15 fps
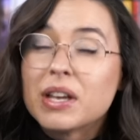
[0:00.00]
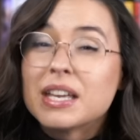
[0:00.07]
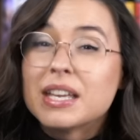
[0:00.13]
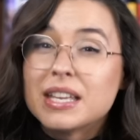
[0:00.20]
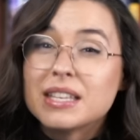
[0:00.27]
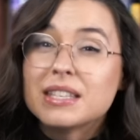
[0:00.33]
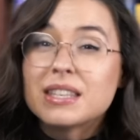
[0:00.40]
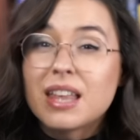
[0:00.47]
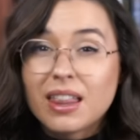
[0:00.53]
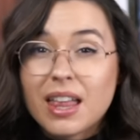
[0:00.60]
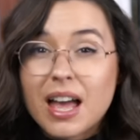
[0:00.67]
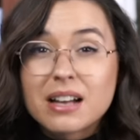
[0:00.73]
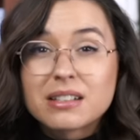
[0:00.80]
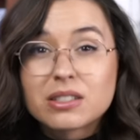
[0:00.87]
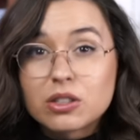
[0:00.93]
he's the
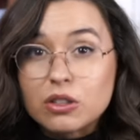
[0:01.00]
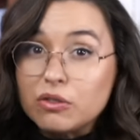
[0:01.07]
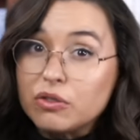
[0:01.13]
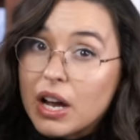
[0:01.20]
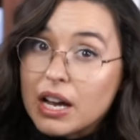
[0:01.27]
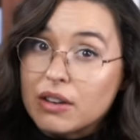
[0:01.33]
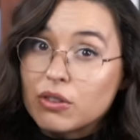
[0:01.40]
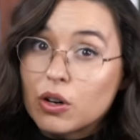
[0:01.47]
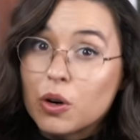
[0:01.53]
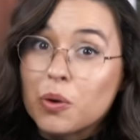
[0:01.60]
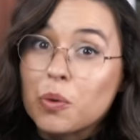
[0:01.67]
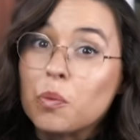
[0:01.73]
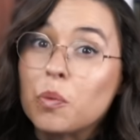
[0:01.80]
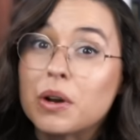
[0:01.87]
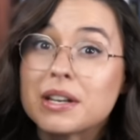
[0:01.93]
last survivor.
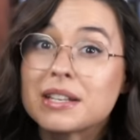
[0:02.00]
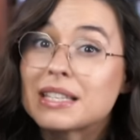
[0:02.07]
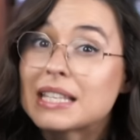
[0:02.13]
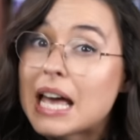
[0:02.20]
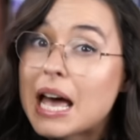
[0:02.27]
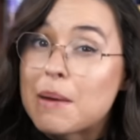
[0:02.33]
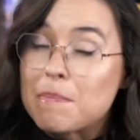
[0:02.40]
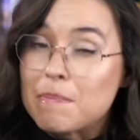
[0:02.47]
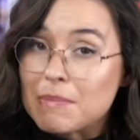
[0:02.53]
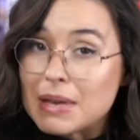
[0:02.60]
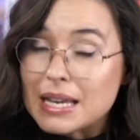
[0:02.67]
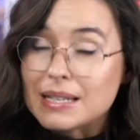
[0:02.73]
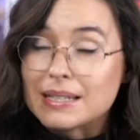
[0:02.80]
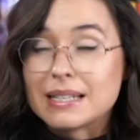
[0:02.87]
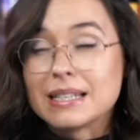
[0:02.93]
What does that
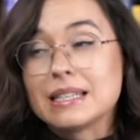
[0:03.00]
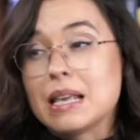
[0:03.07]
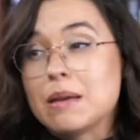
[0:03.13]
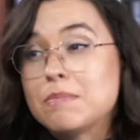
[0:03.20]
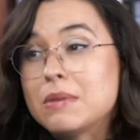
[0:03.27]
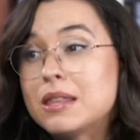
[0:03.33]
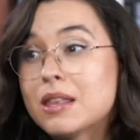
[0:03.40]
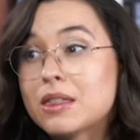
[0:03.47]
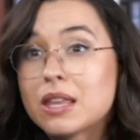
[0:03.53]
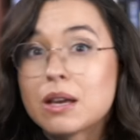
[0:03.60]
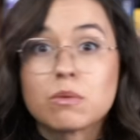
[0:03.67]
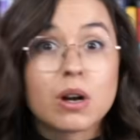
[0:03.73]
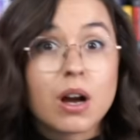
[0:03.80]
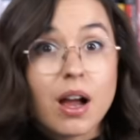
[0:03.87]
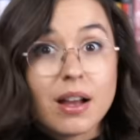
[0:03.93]
mean? Does that mean that they
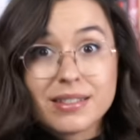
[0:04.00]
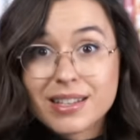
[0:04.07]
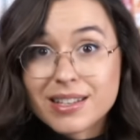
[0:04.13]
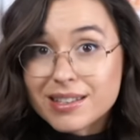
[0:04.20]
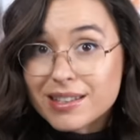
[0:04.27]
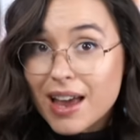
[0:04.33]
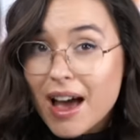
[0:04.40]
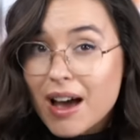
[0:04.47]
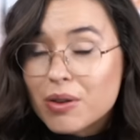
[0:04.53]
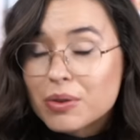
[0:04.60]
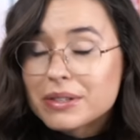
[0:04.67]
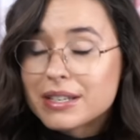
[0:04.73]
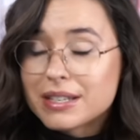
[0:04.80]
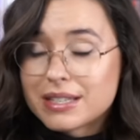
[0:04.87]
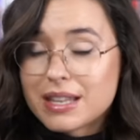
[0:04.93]
were hunted
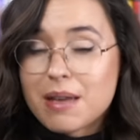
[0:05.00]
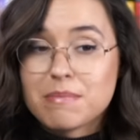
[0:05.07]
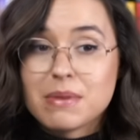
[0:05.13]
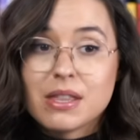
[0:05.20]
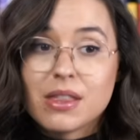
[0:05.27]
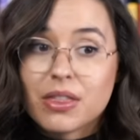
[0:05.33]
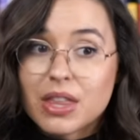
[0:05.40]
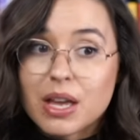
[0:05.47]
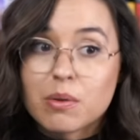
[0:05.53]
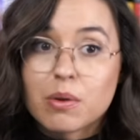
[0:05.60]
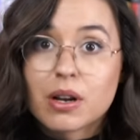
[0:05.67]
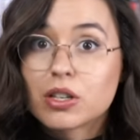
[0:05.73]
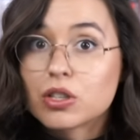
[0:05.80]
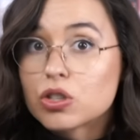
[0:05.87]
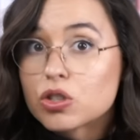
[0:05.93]
down? Does that mean that they were
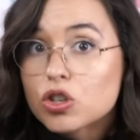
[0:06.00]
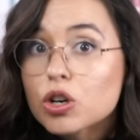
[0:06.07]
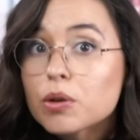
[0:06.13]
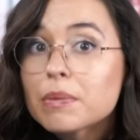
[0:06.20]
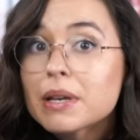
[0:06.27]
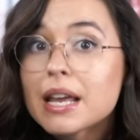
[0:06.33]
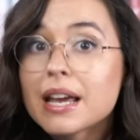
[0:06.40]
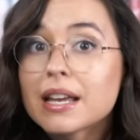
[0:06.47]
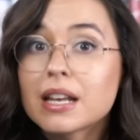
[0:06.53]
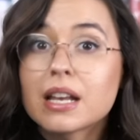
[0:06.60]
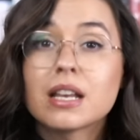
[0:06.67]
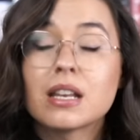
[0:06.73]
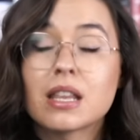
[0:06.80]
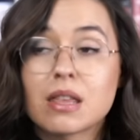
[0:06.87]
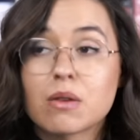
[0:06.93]

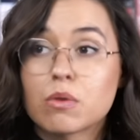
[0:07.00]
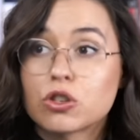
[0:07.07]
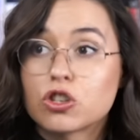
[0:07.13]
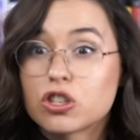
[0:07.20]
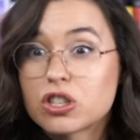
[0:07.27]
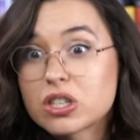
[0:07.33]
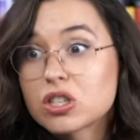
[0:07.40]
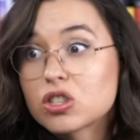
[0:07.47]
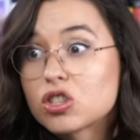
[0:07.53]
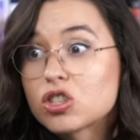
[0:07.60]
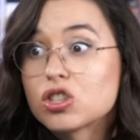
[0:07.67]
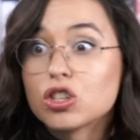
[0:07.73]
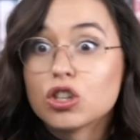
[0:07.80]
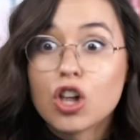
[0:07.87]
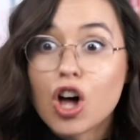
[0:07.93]
exterminated? They were just
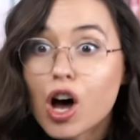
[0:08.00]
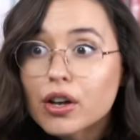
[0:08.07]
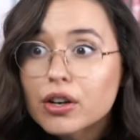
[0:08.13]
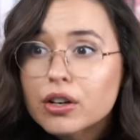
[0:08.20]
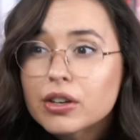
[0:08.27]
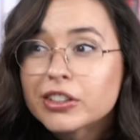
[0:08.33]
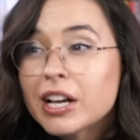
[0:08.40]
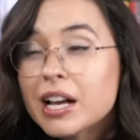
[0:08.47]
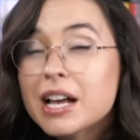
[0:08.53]
slaughtered?